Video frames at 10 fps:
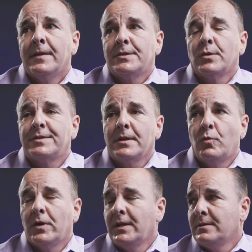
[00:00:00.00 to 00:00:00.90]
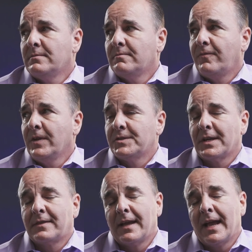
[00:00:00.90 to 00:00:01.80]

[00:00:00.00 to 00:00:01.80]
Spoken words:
So if someone feels like they